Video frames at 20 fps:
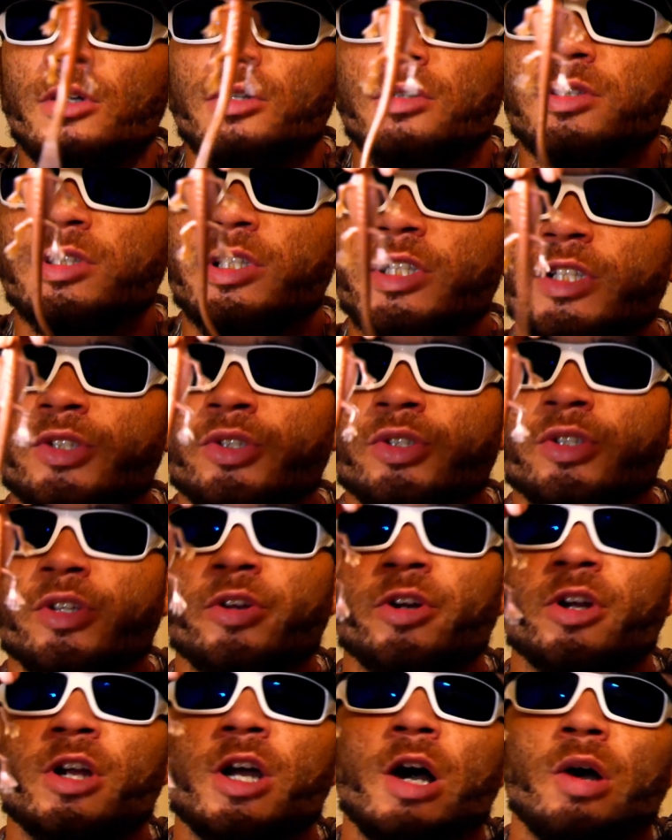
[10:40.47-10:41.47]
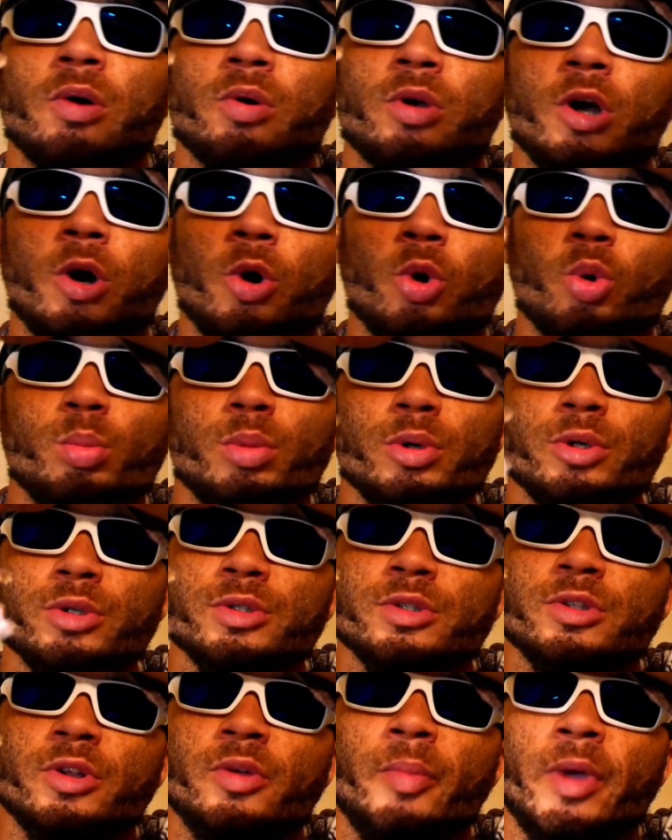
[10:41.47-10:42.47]
lizards, and they're called
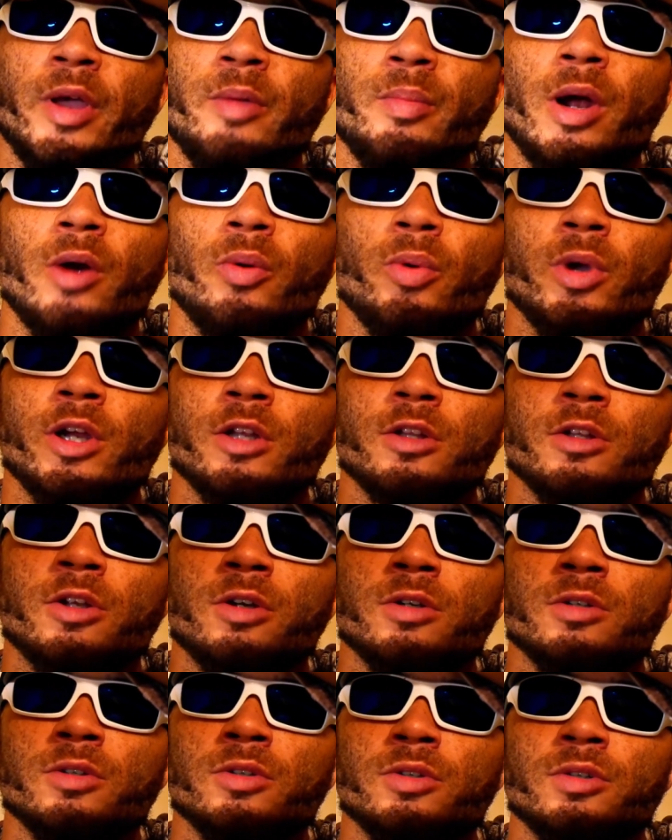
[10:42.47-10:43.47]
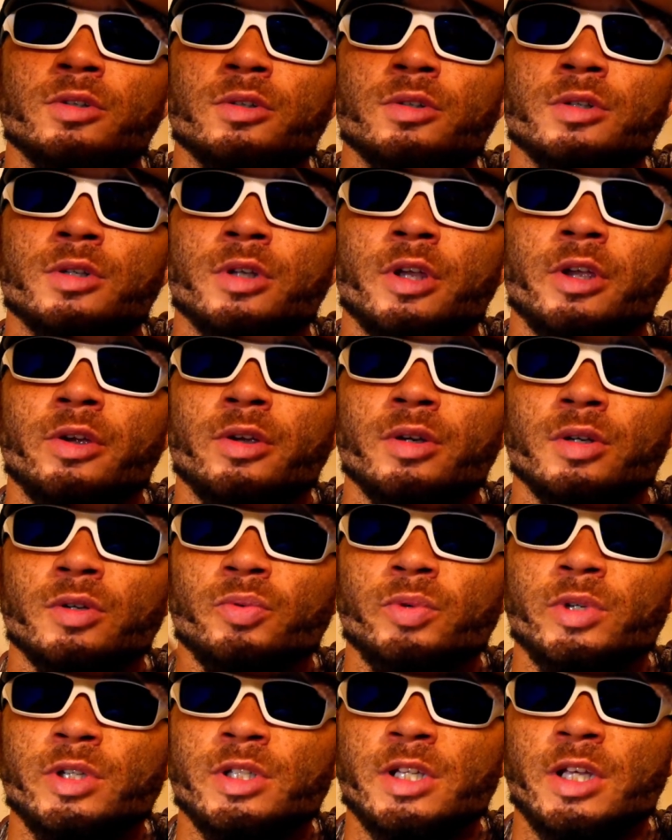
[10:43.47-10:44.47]
Cobras. They're made by Red Alert Lures here in
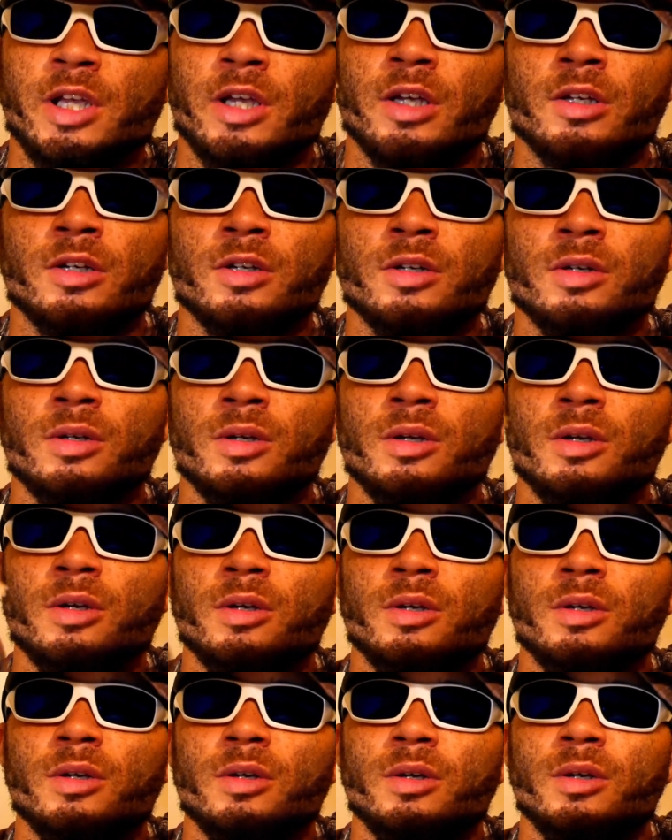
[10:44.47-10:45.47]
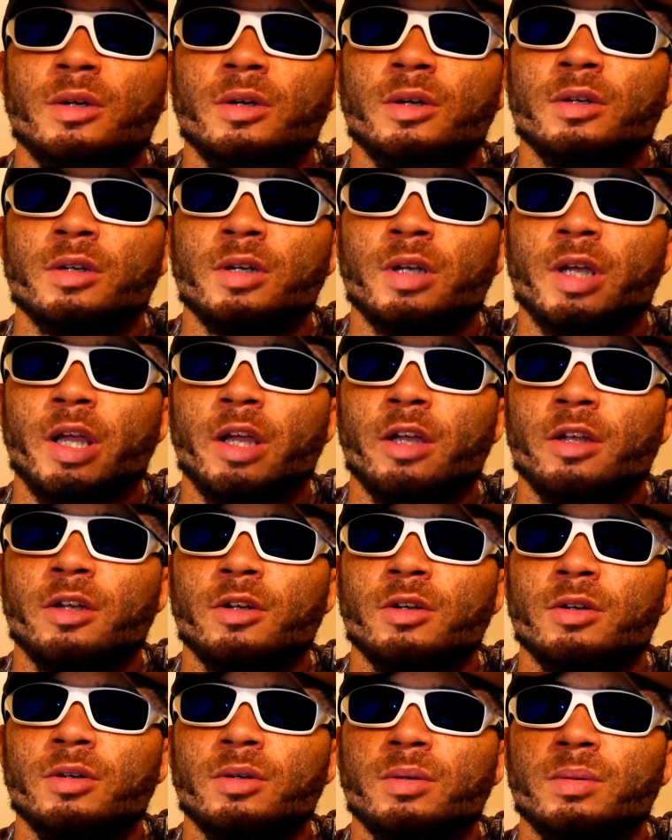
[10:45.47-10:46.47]
Louisiana, and
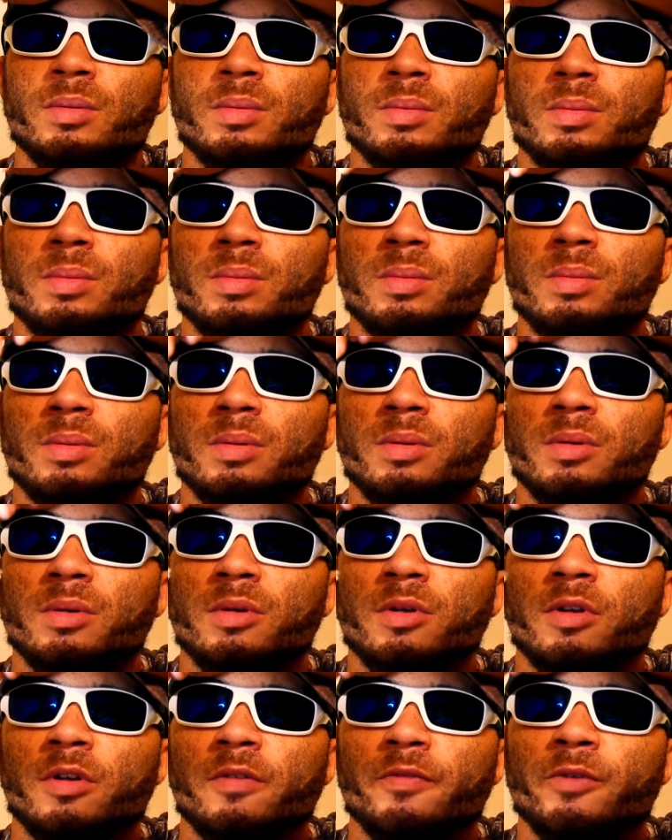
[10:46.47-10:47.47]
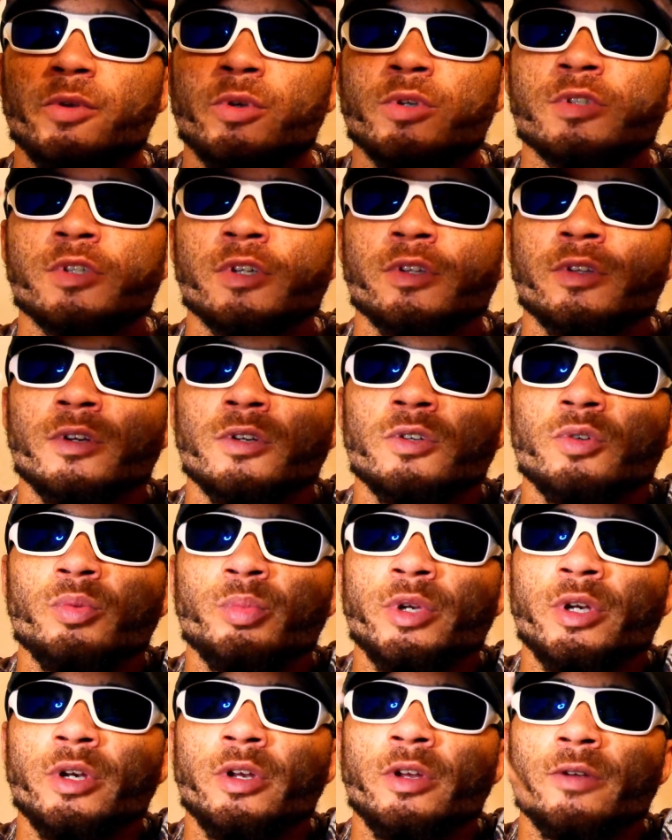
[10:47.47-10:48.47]
you can see they're a little
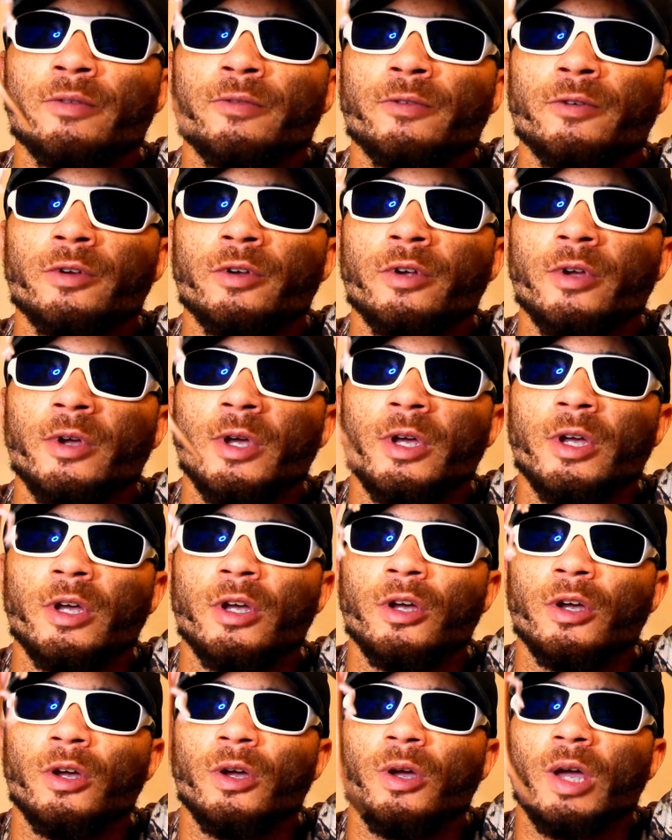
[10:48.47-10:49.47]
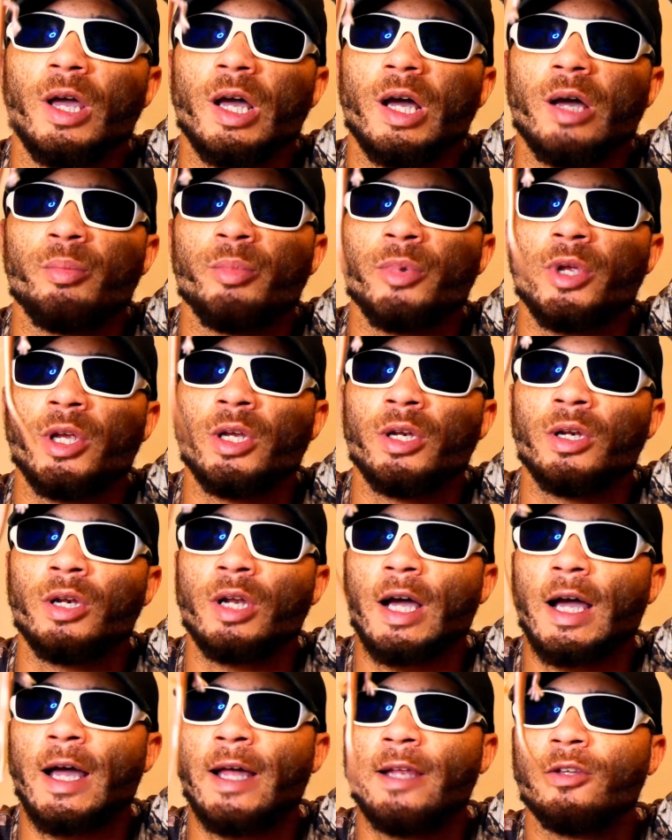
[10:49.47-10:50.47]
bit different. I mean,
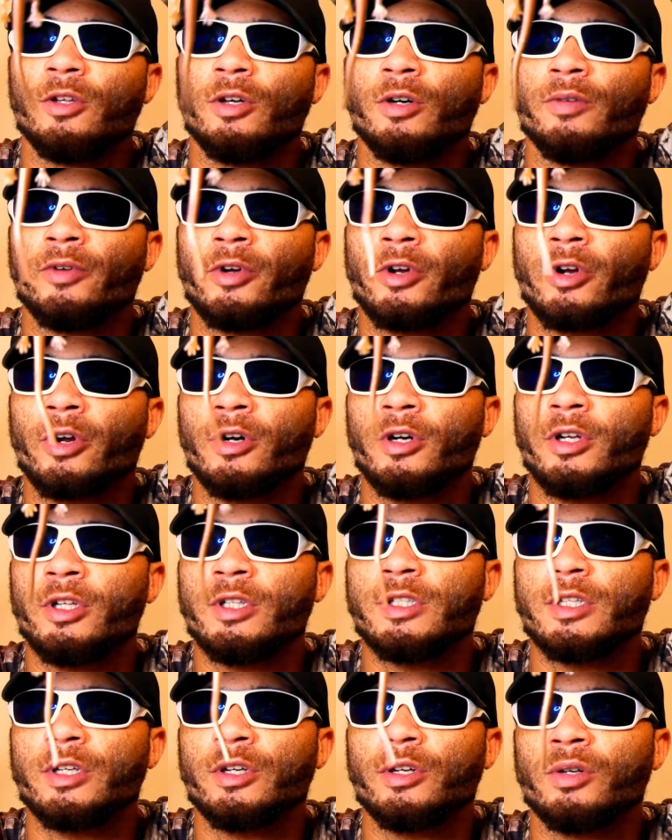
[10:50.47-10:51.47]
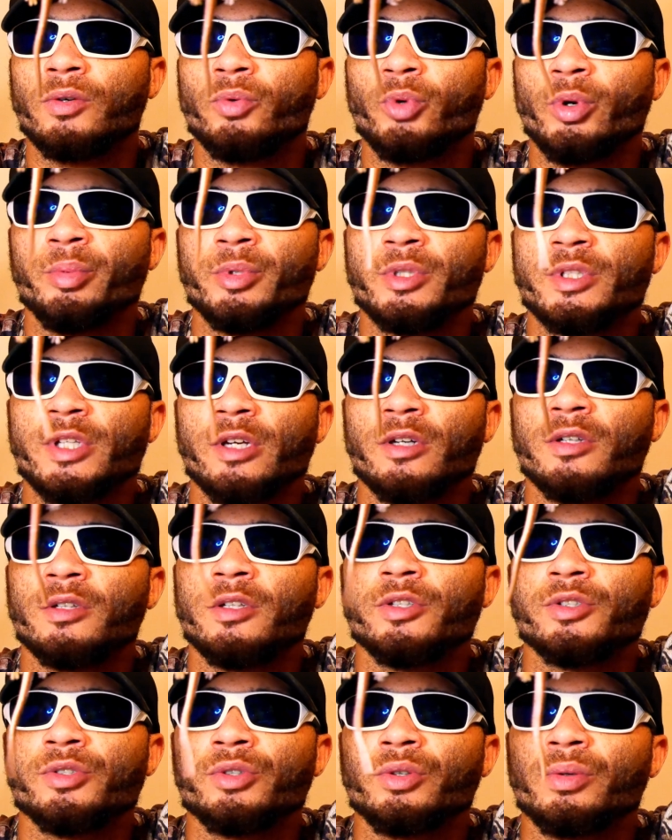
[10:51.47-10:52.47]
I love a curly tail, ribbon tail
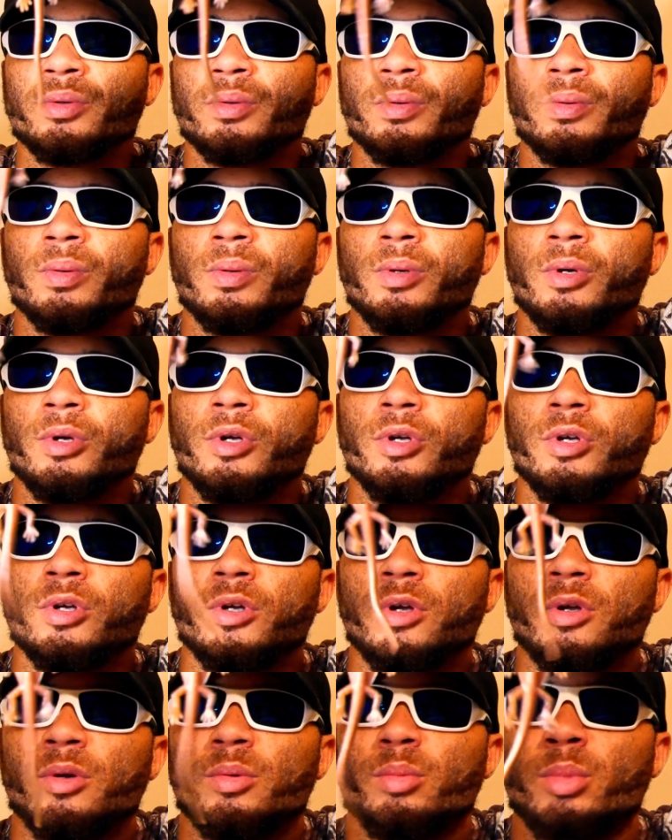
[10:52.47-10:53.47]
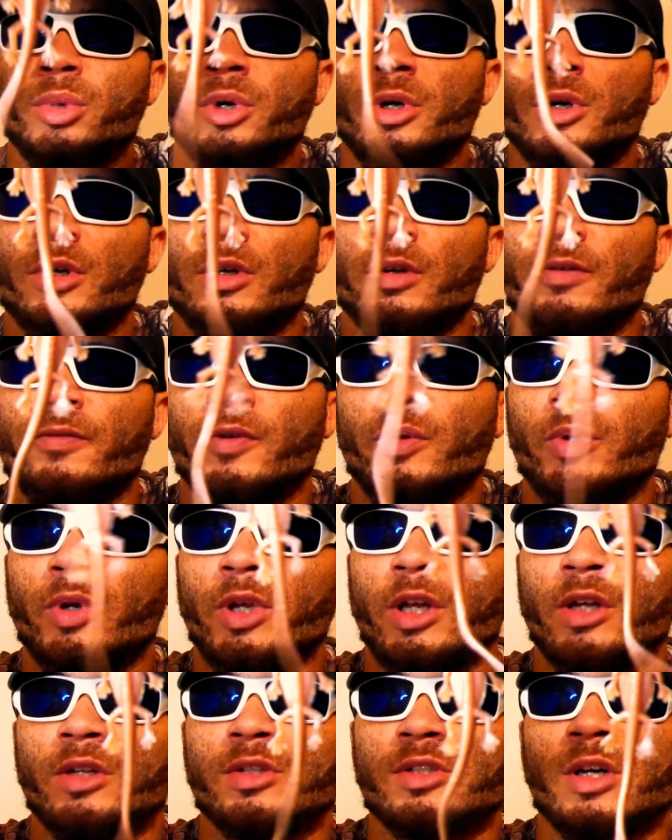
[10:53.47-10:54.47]
lizard, but if you
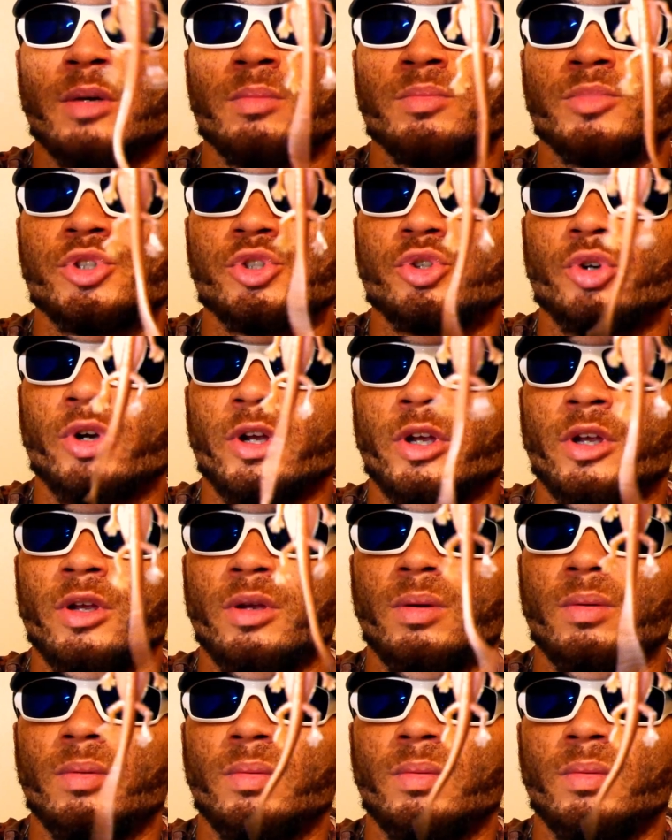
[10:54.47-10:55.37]
need something straight